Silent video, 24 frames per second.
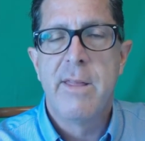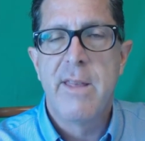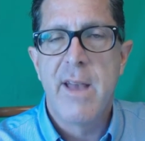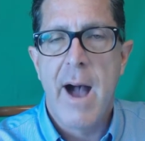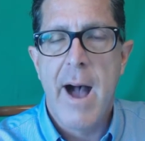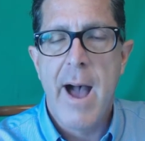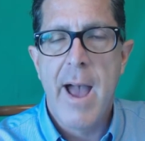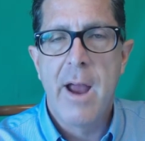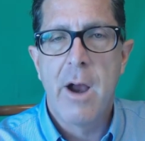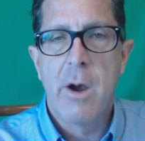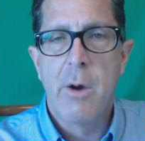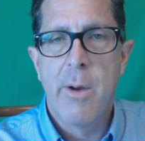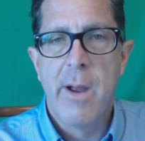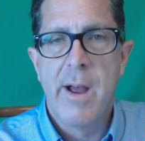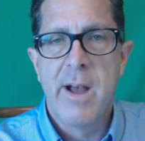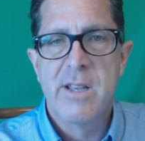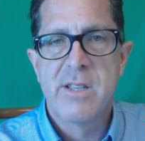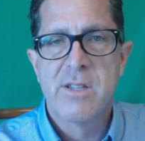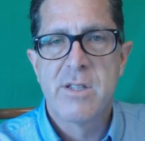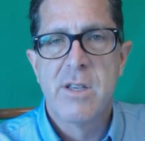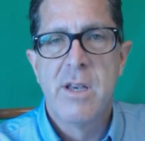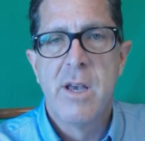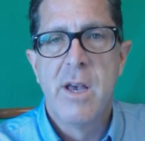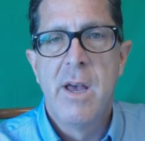The
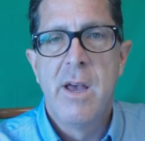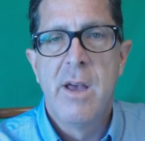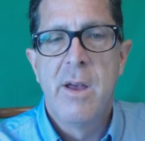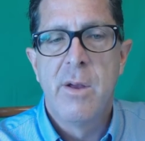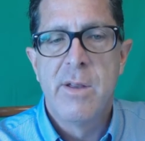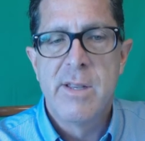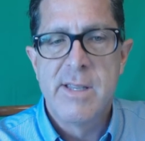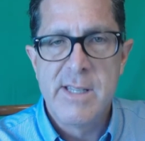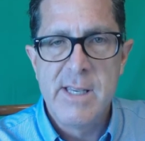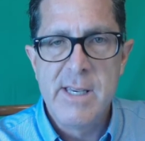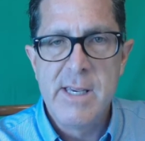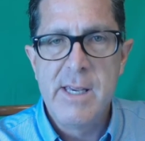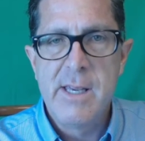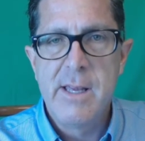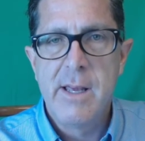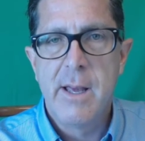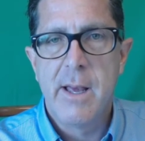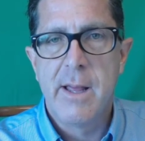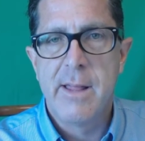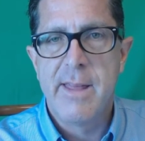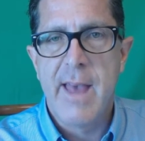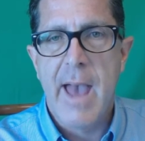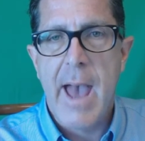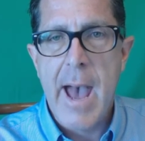IRS,
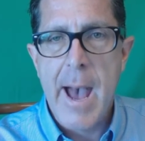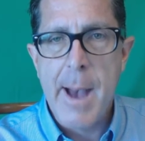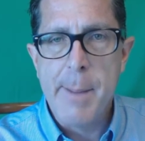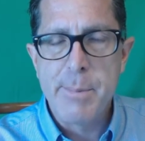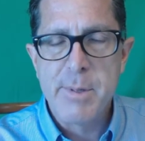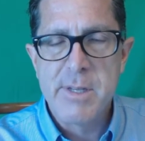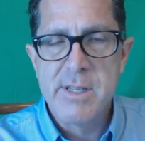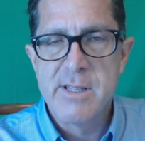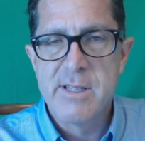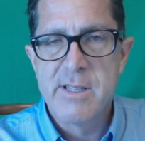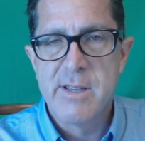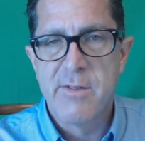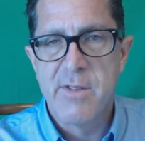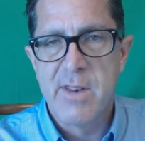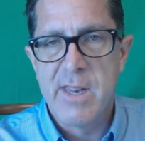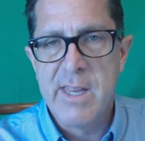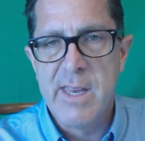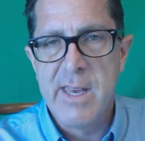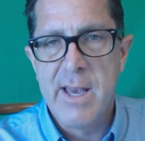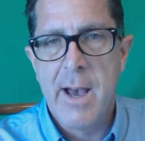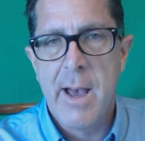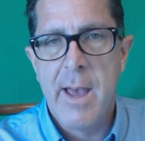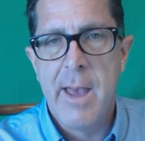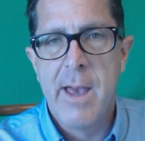seeing the absence of an
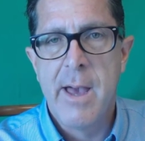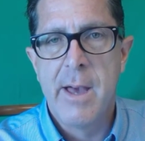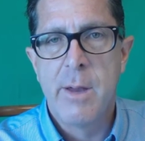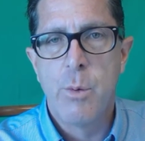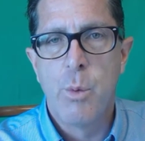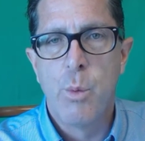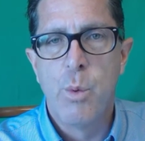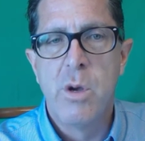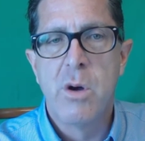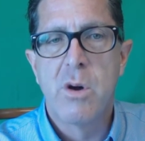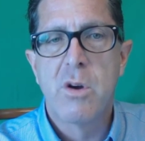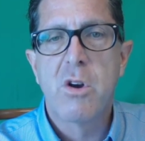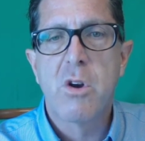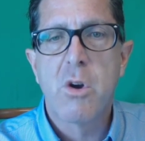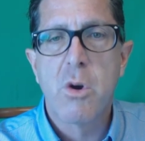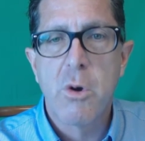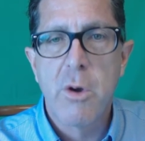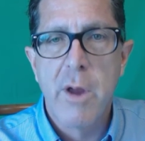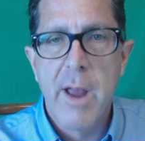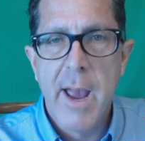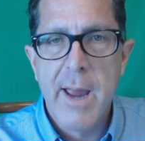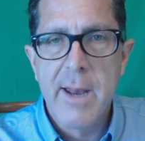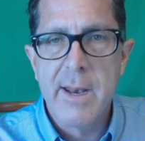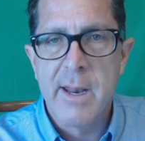EIN, will
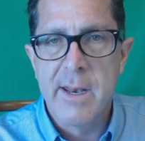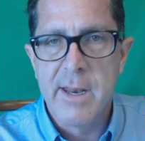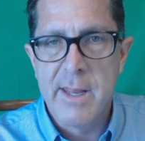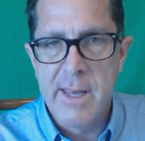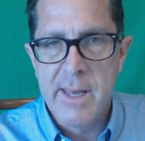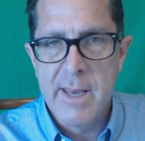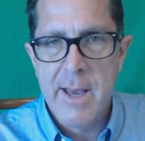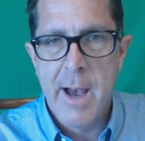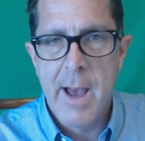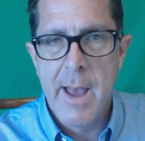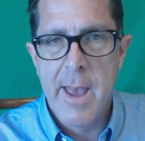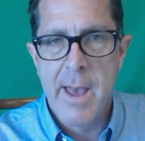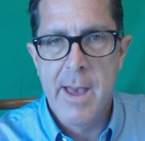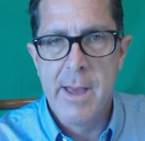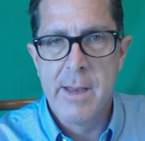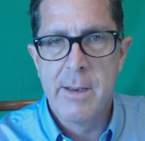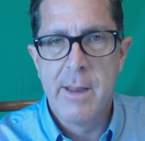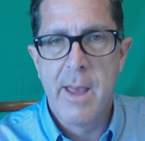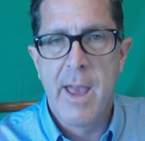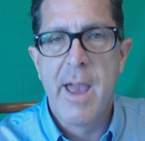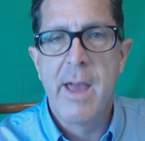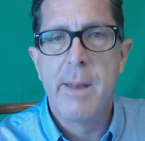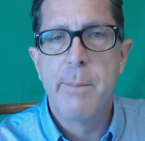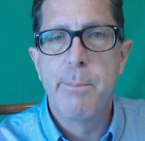create an
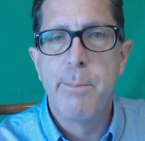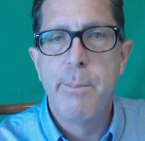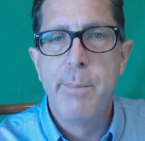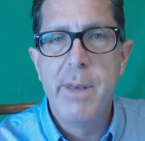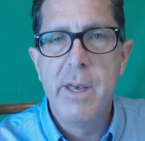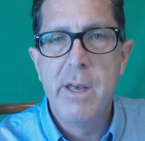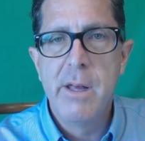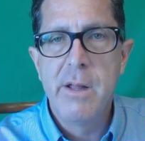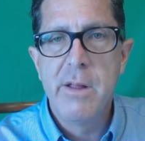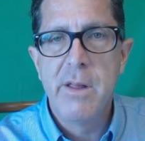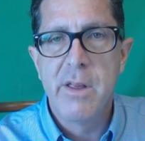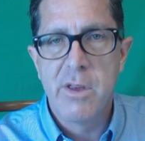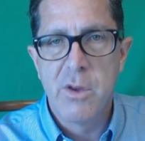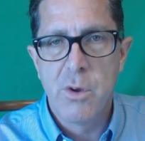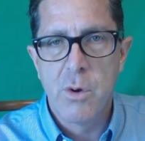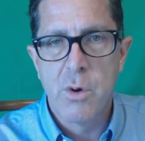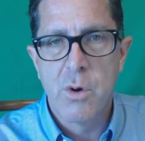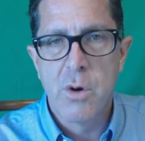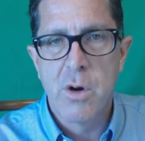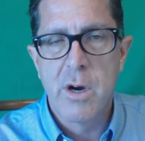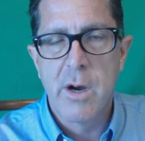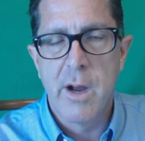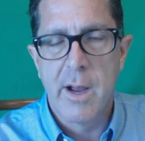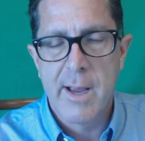EIN and bill
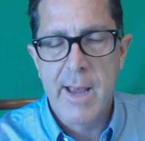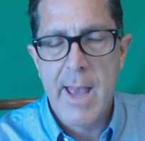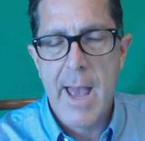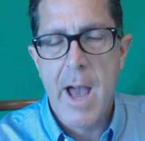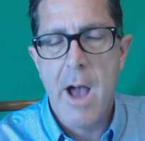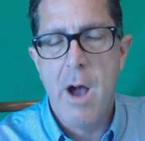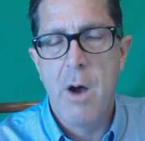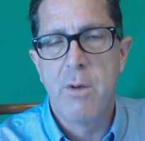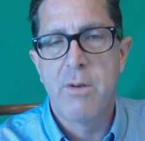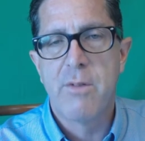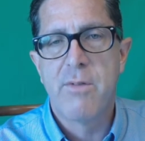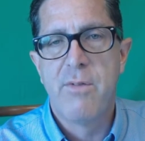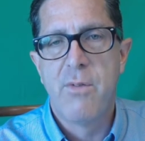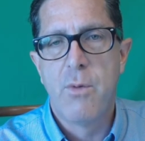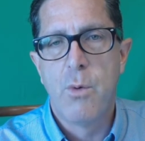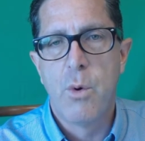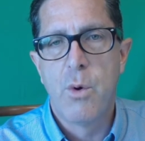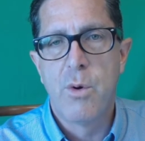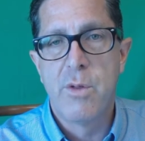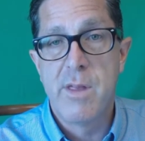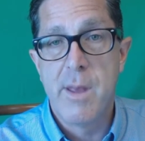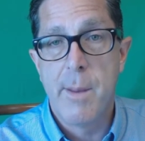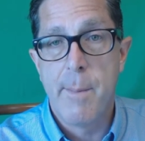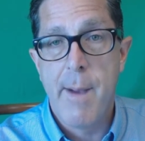your account
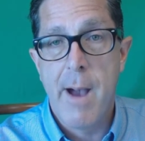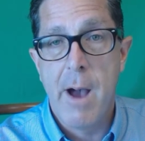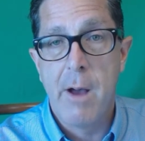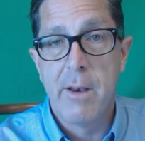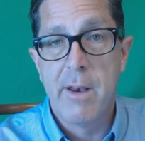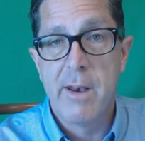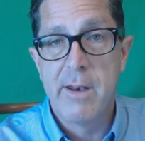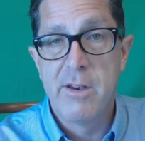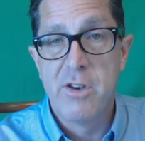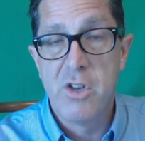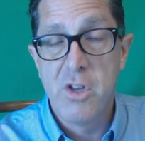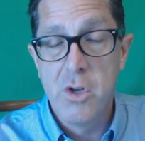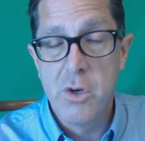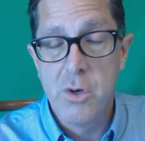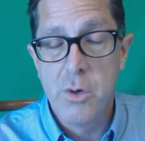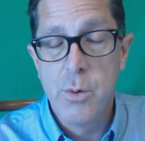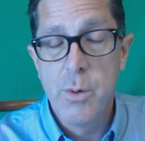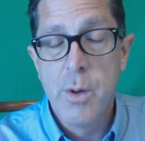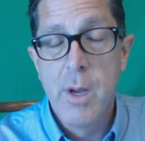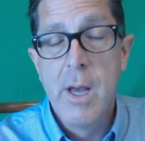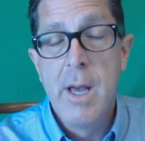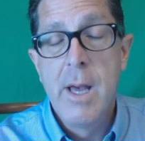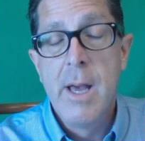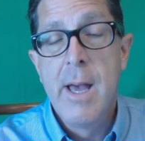for the amount
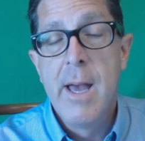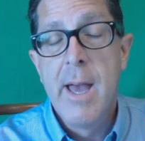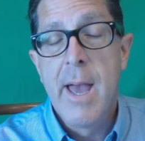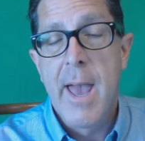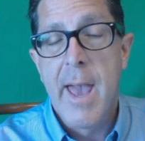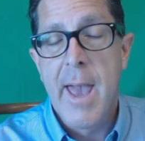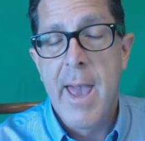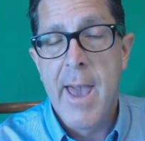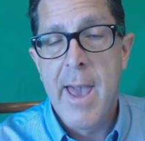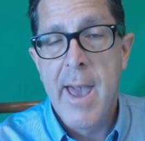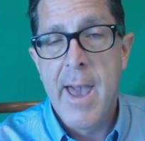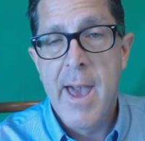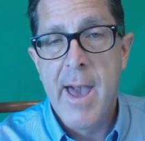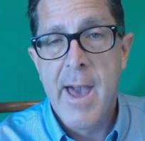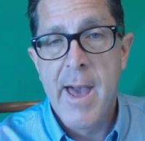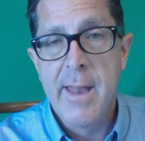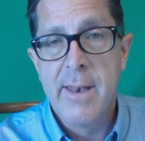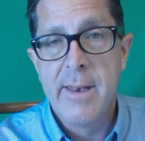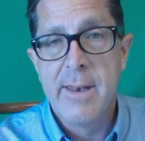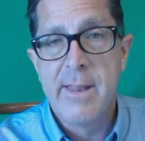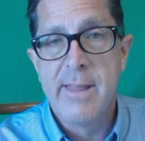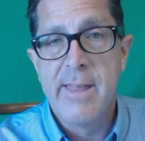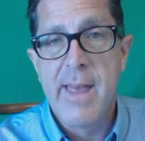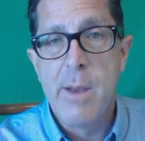due,
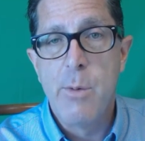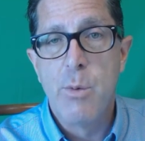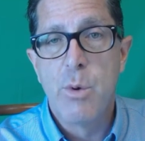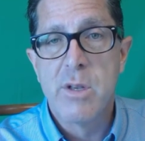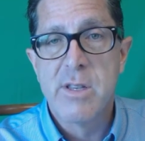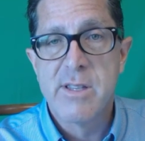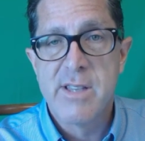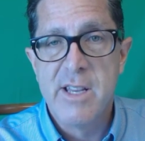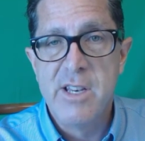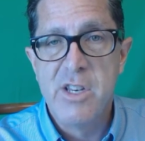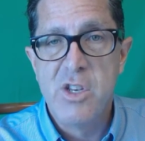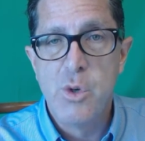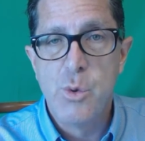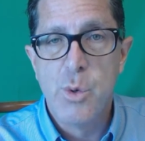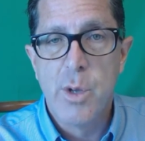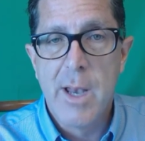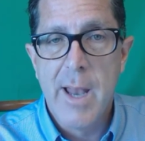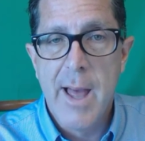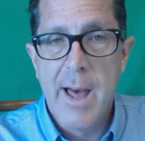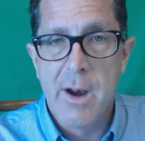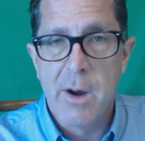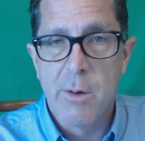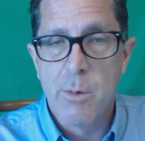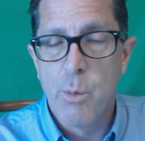and they will send you a
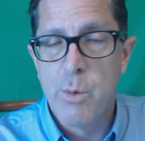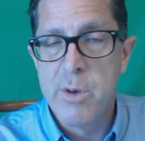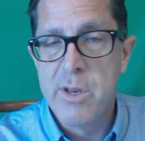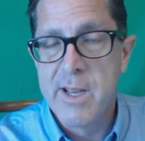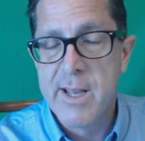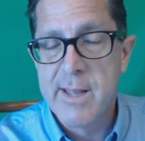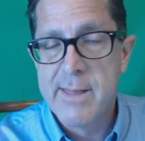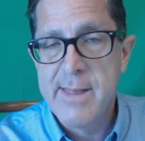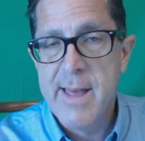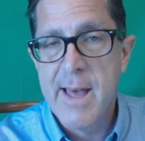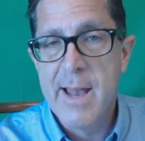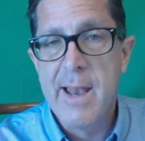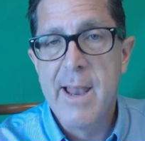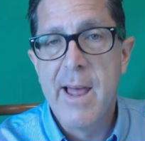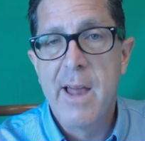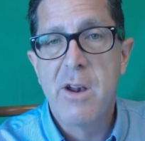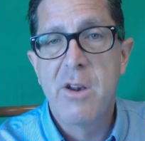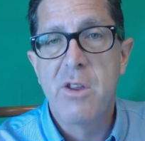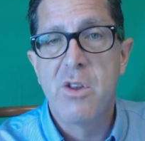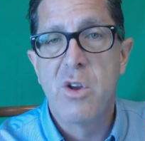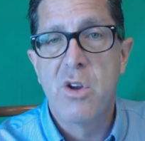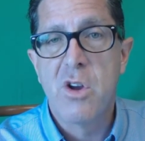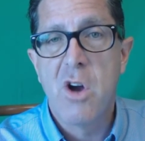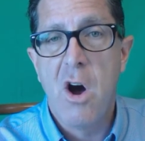letter. When you get that
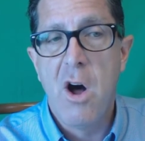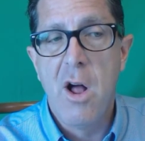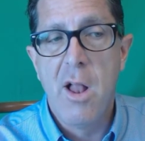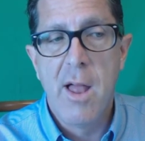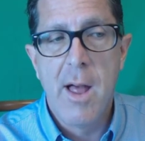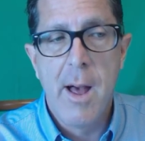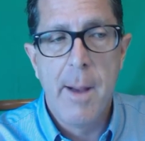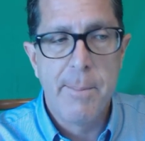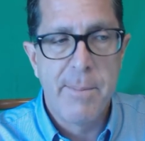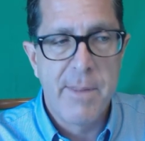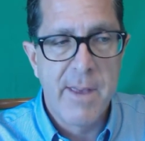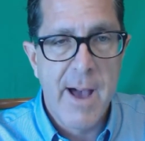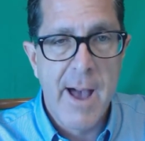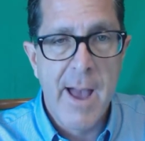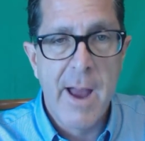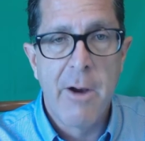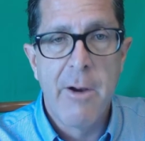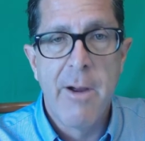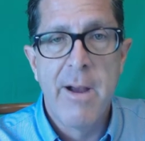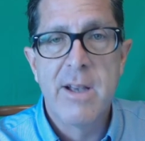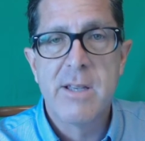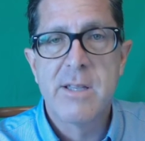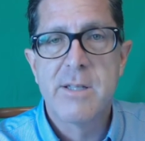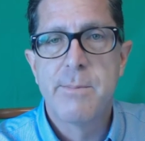letter, you call up the
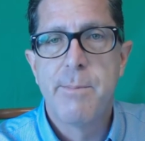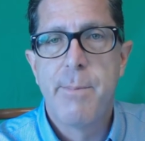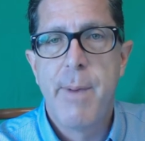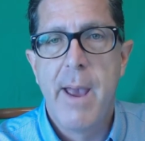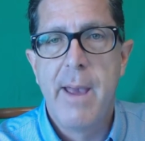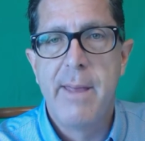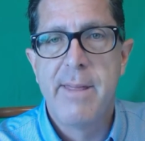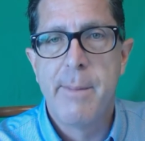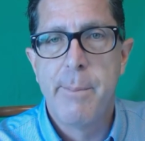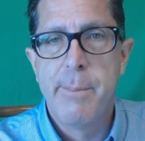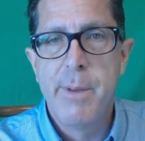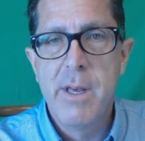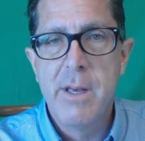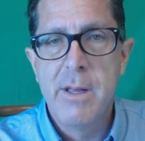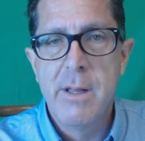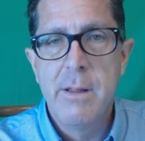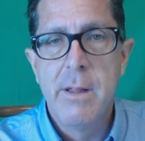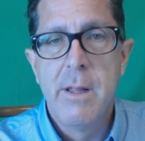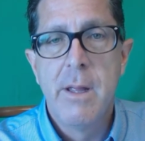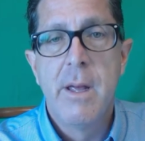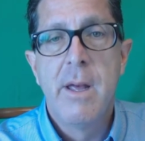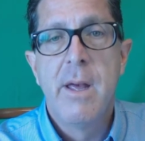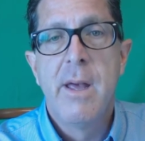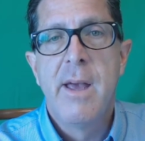IRS, pay the
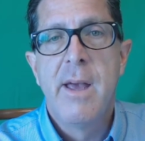bill,